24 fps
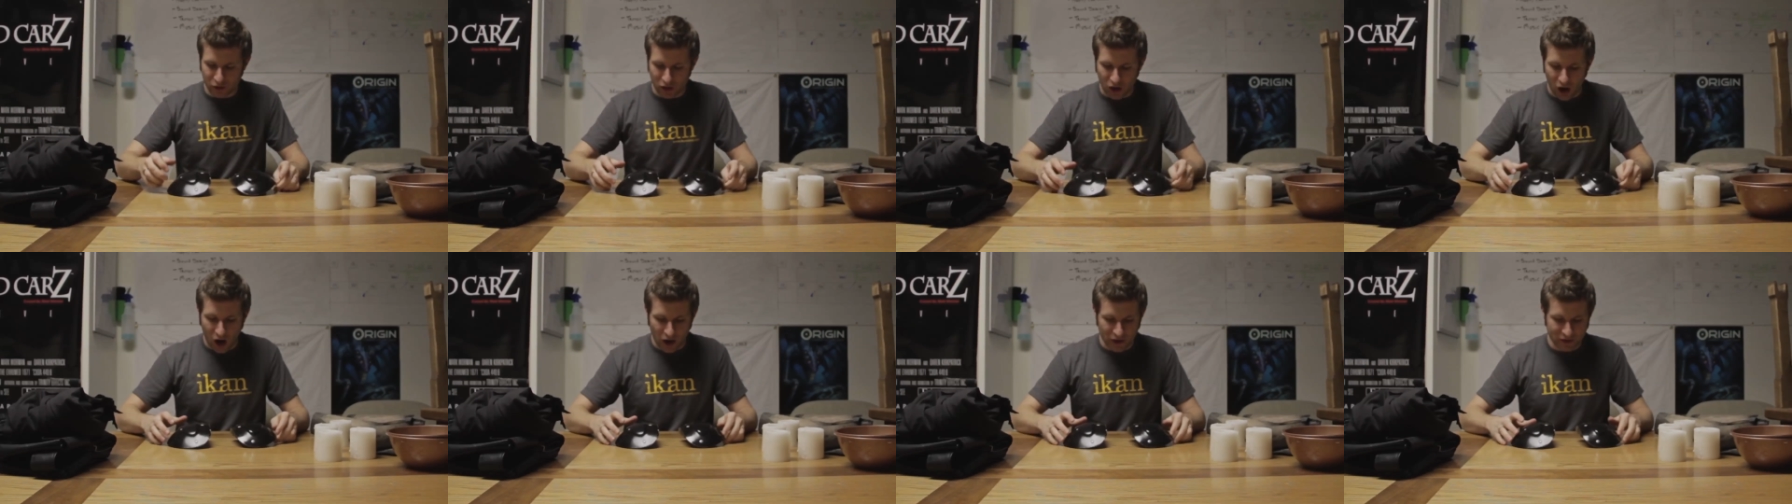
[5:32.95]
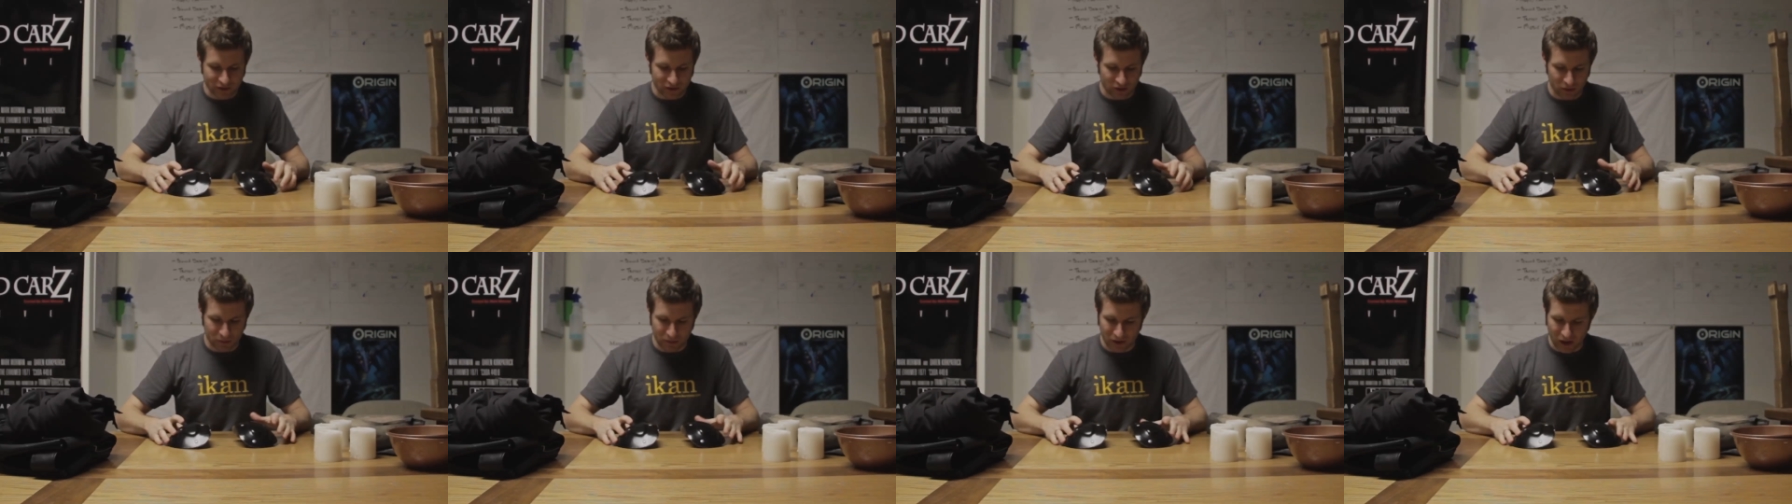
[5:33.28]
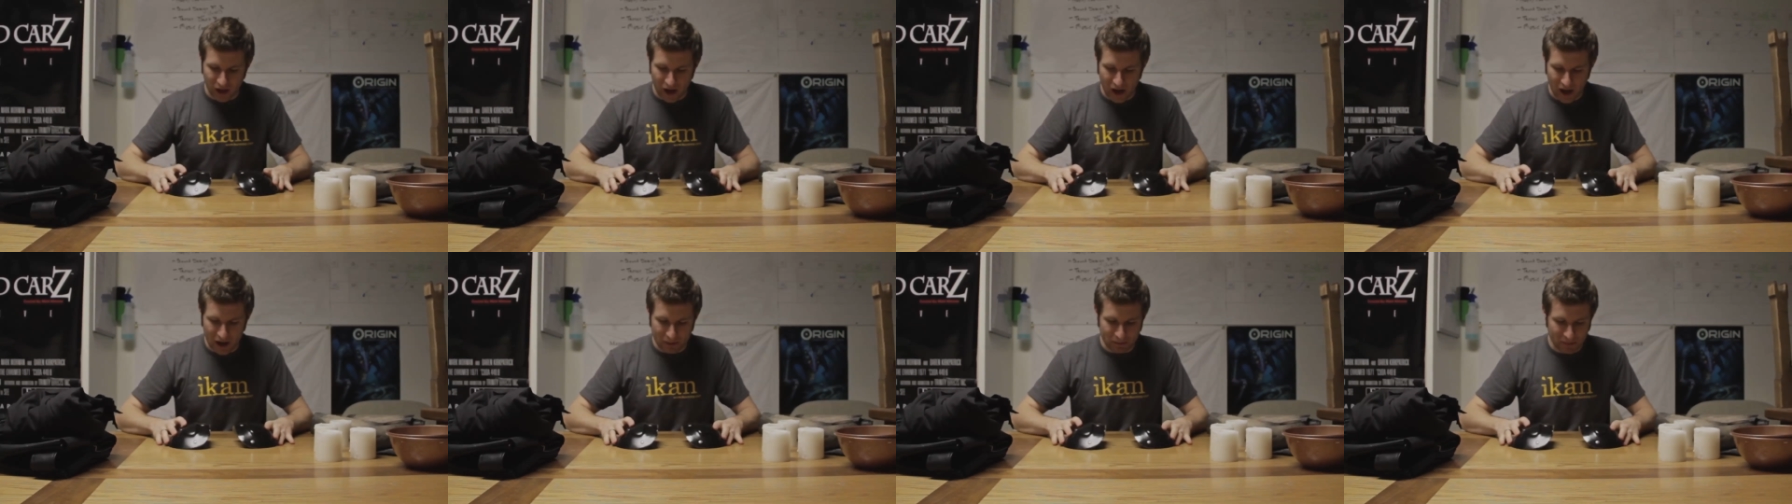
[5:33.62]
costume that
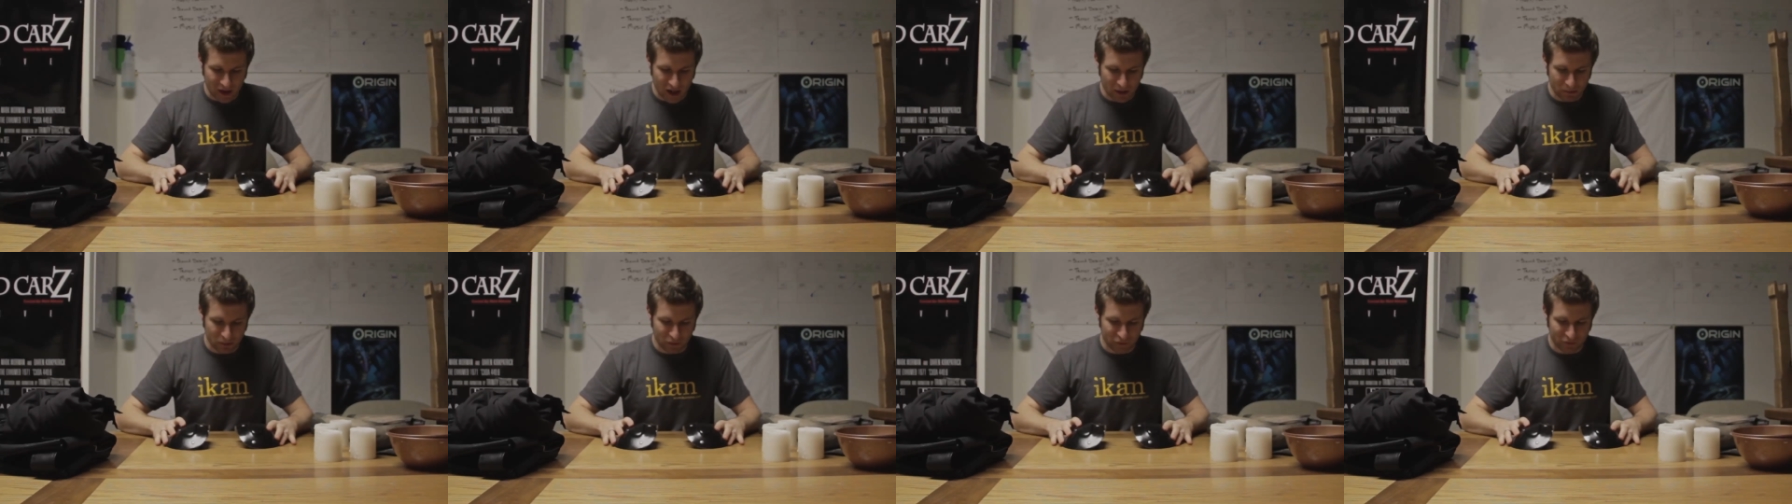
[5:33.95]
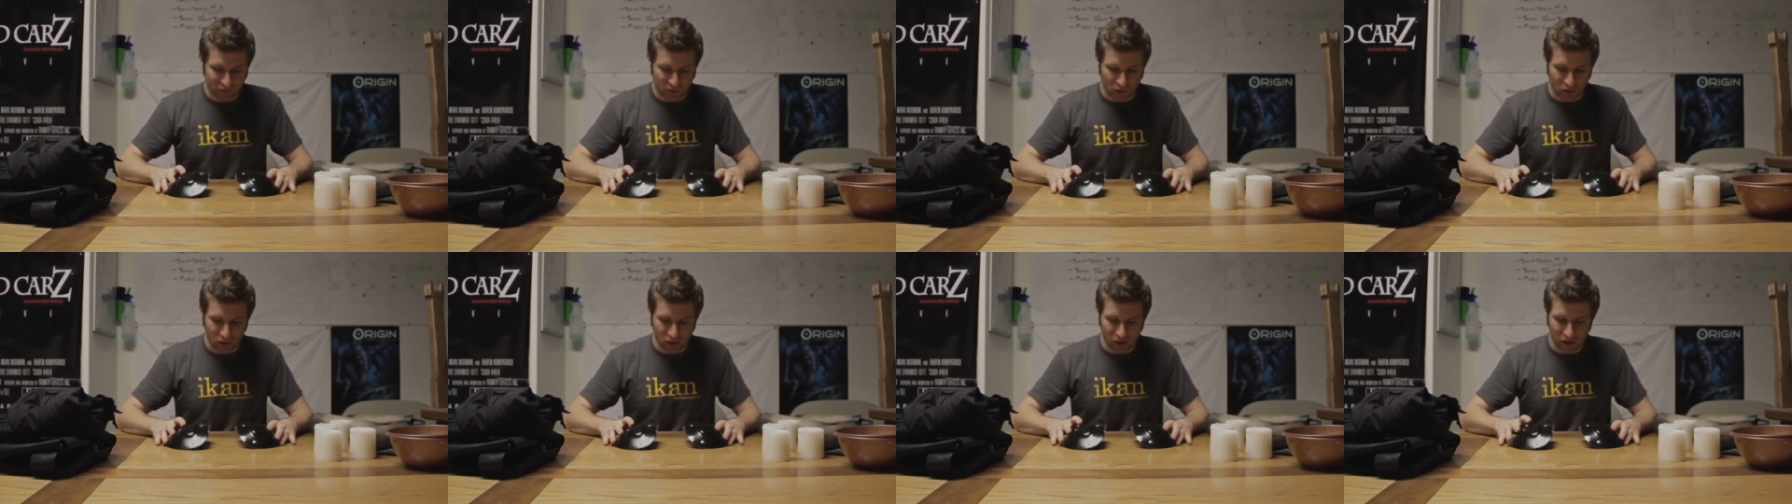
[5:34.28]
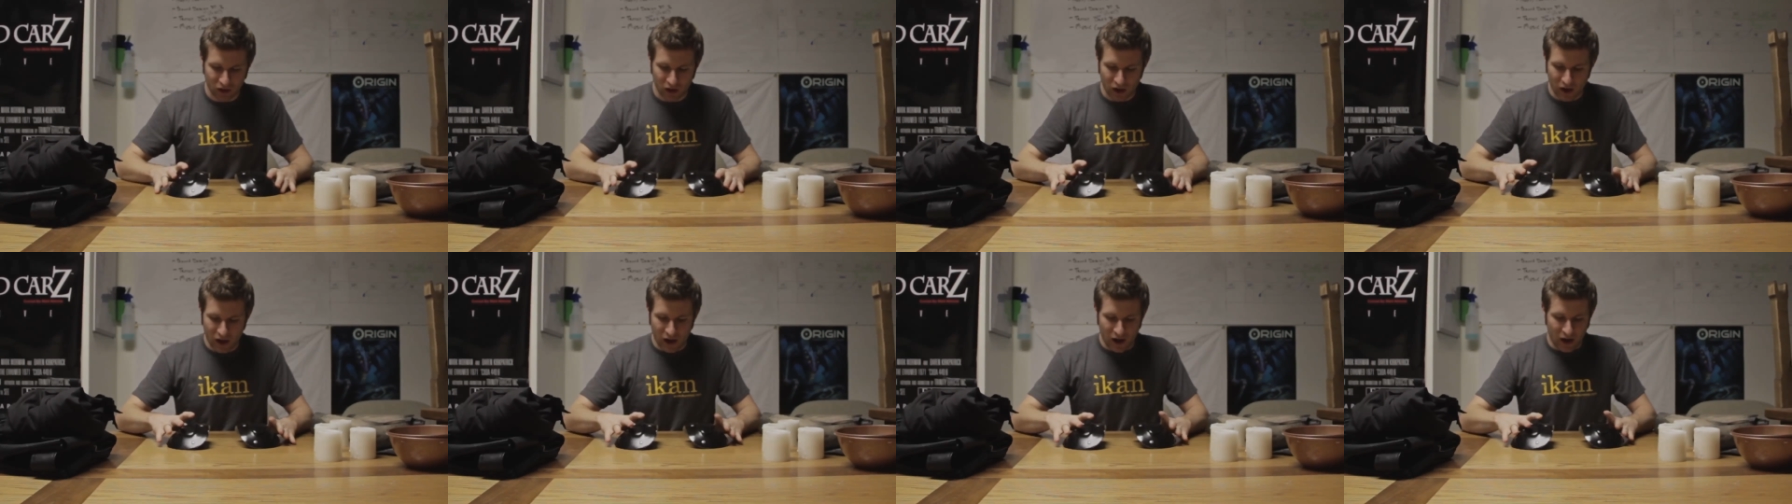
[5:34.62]
I had made before.